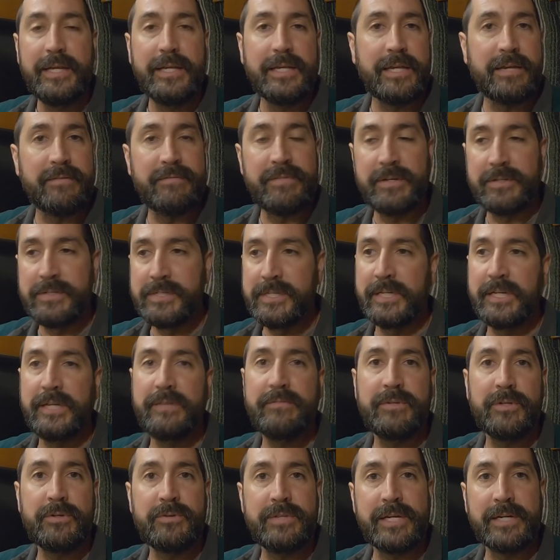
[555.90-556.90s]
If there's any
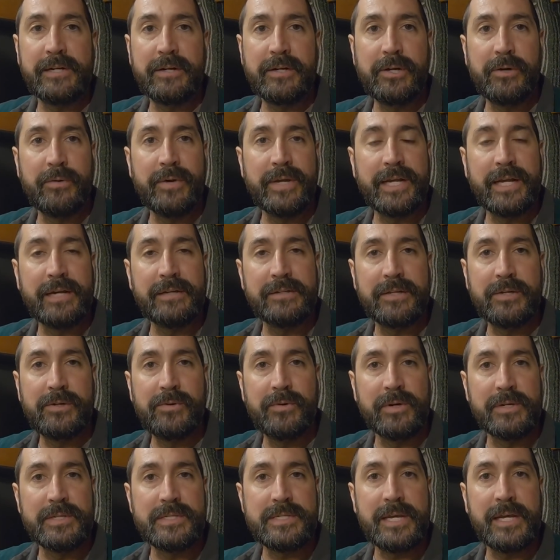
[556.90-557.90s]
of you that are going out to
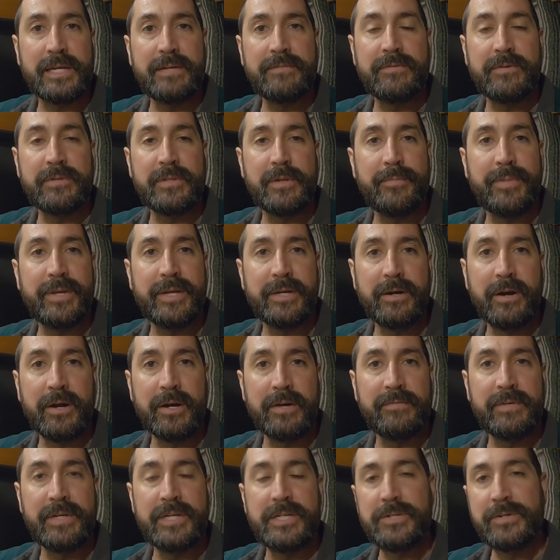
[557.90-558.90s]
Quartzsite for the big
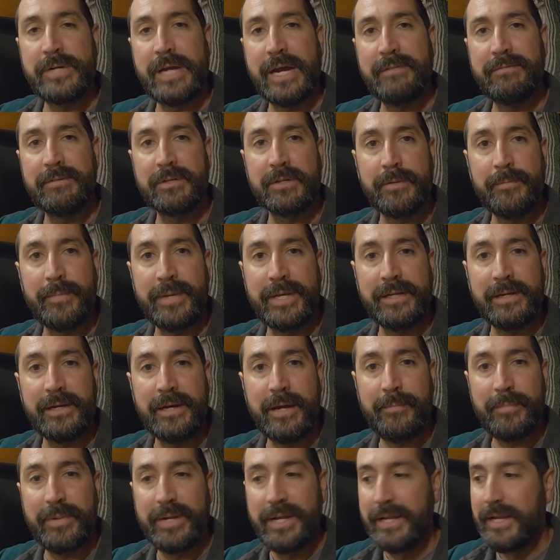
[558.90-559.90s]
RV Traveler
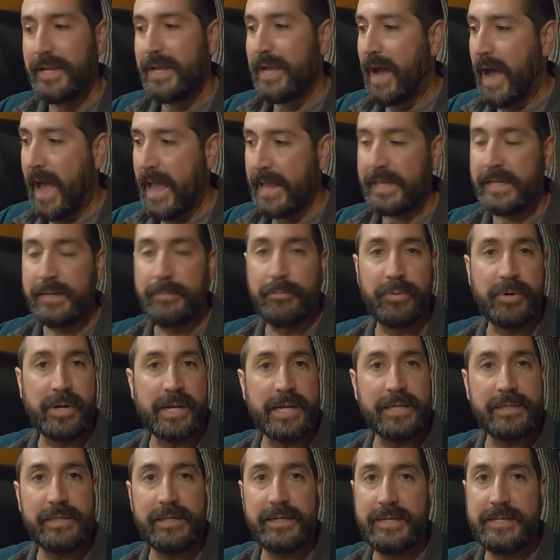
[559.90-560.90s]
meetup, I could
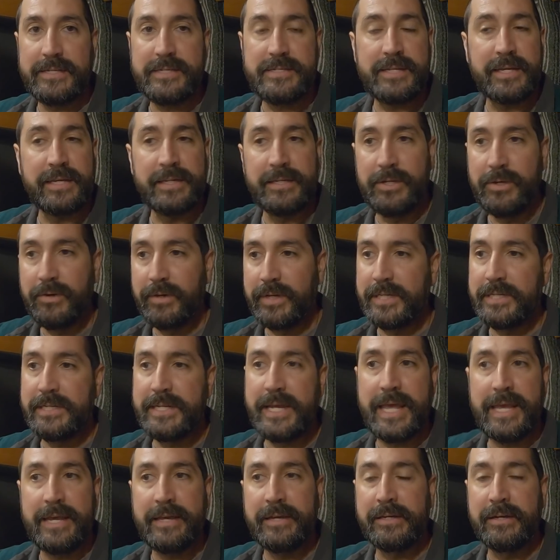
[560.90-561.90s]
bring this and you could
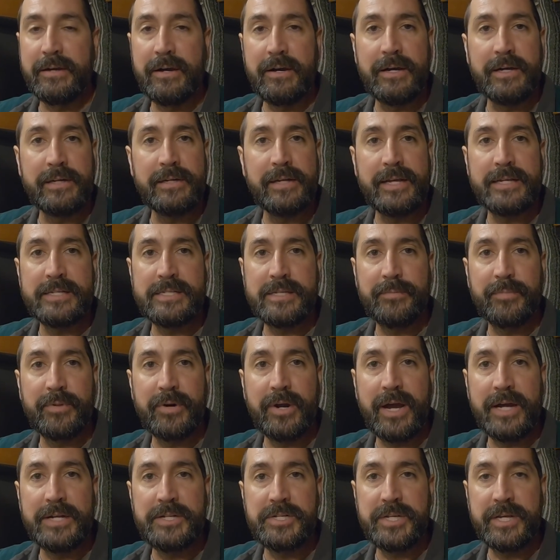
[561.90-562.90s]
take it on as a
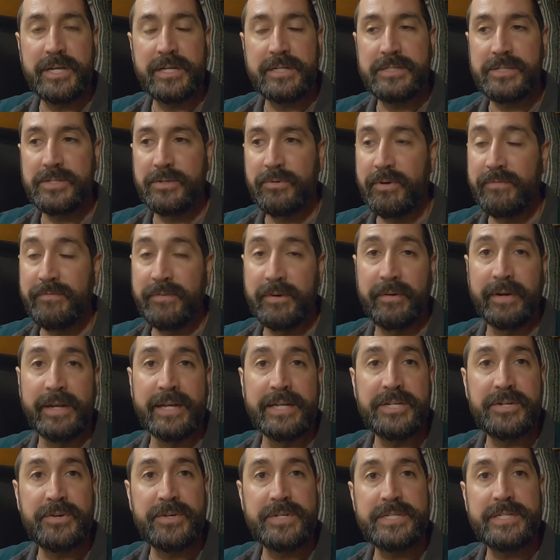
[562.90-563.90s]
project. So if you're
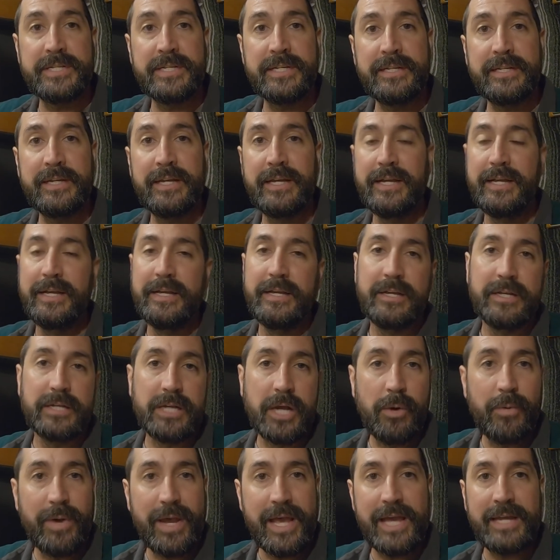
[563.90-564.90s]
interested,
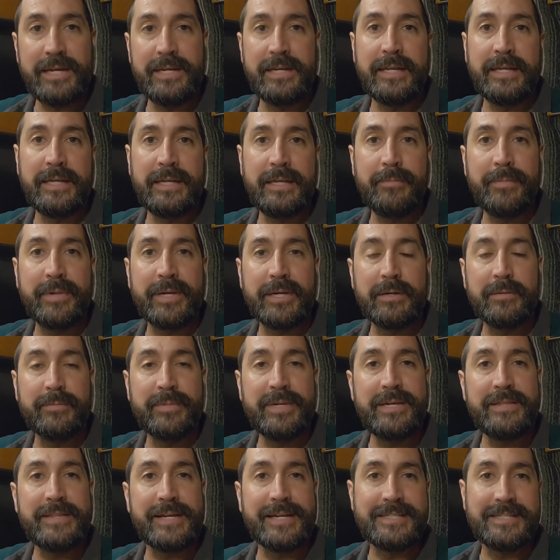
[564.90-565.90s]
go ahead and email
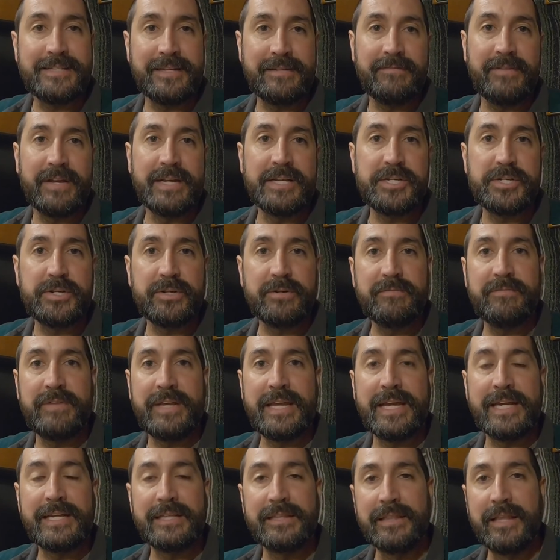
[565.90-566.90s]
me. That's
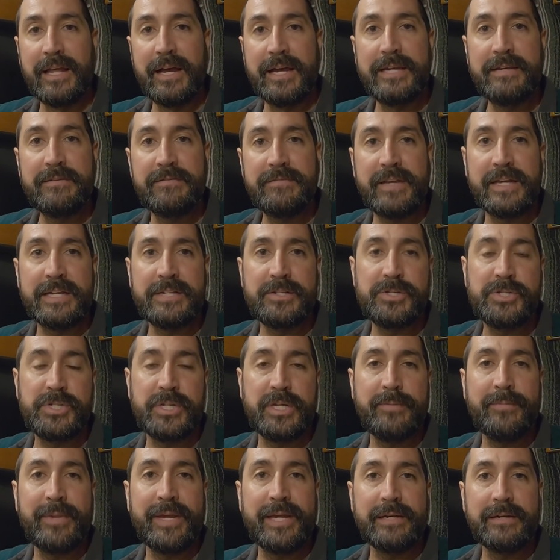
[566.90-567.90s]

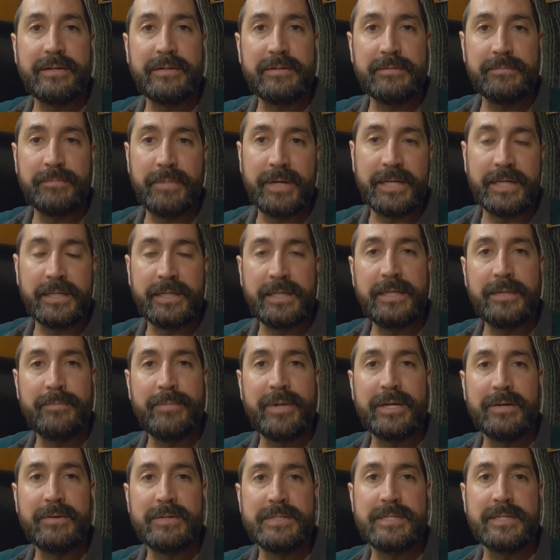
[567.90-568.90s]
AdventureVanLife@gmail. My
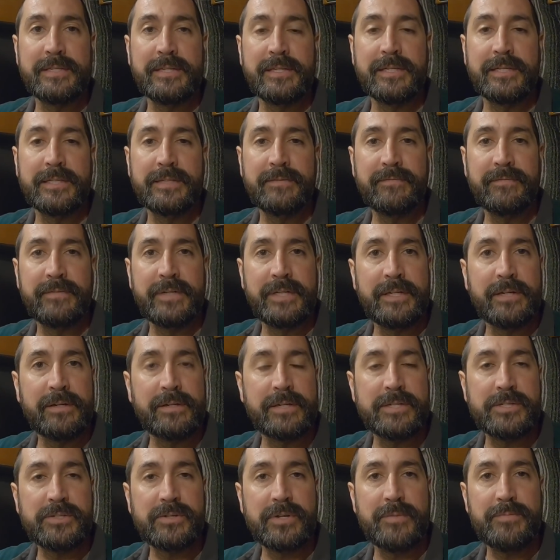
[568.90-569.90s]
email is in the video
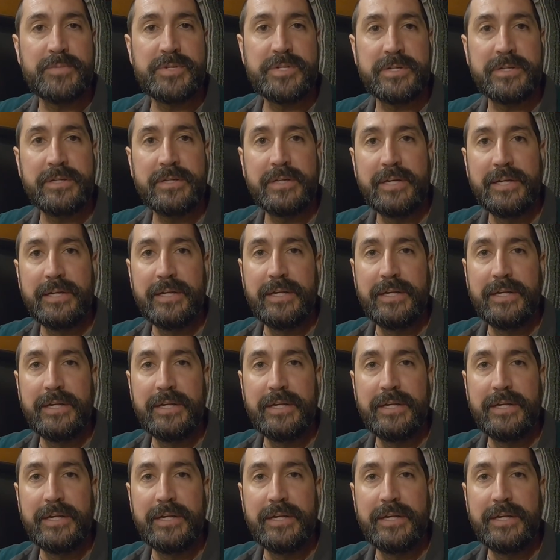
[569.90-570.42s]
description,